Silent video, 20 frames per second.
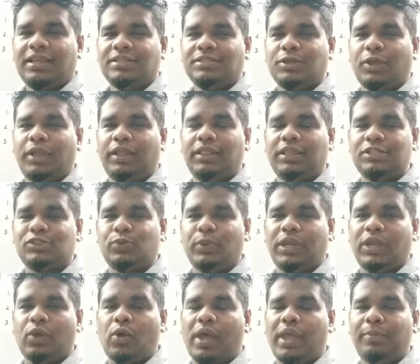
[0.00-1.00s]
So in this
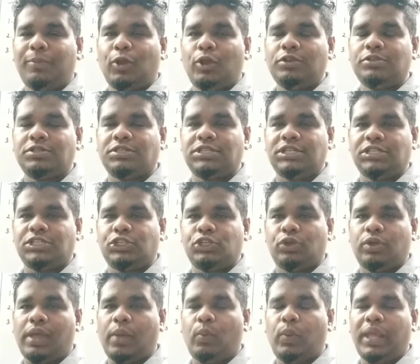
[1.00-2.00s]
video I am going to teach
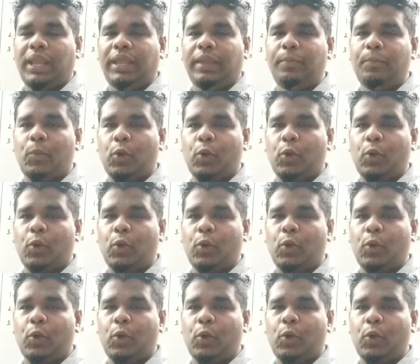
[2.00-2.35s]
you a very